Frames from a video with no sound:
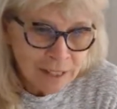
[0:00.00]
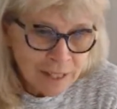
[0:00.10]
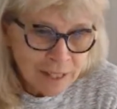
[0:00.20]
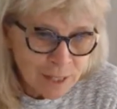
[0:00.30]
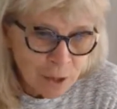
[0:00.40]

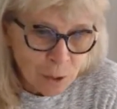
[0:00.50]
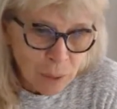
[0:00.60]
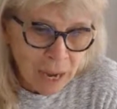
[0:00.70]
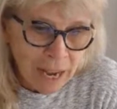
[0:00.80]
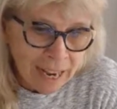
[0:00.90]

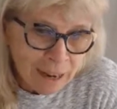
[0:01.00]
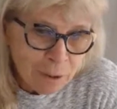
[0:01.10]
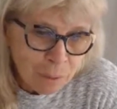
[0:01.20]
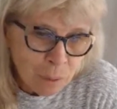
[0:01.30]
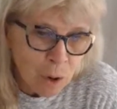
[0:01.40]
So
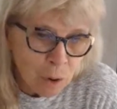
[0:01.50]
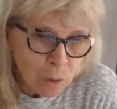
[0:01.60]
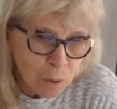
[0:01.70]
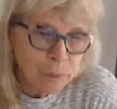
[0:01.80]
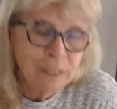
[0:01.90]
how
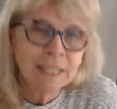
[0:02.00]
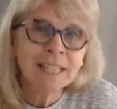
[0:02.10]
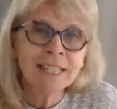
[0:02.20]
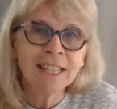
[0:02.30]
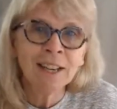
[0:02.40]
old
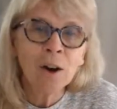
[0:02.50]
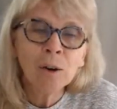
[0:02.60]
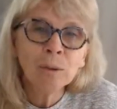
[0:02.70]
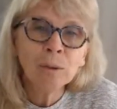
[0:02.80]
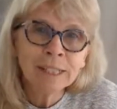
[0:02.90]
is the
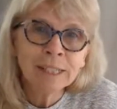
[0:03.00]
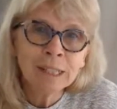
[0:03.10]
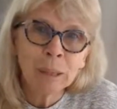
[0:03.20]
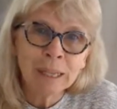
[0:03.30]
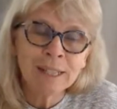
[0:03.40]

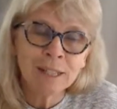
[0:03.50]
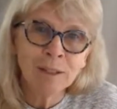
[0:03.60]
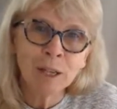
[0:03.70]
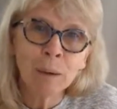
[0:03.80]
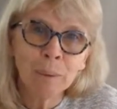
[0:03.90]
oldest piece of
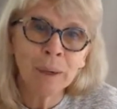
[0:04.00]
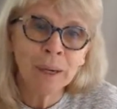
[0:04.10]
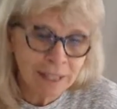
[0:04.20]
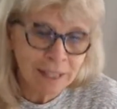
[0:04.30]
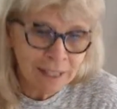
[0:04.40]

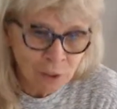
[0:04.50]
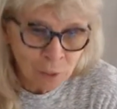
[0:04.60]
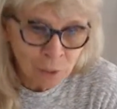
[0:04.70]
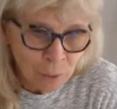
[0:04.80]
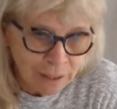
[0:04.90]
Tupperware in
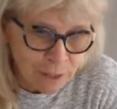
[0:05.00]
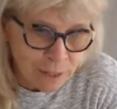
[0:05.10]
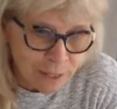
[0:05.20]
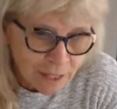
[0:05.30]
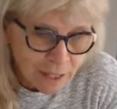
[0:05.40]
your
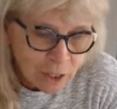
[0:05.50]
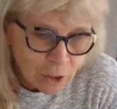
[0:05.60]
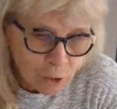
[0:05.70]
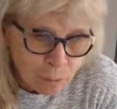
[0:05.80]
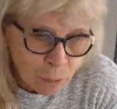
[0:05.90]
house?
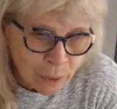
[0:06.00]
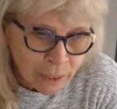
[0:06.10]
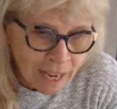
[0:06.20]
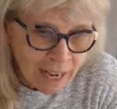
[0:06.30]
Good morning.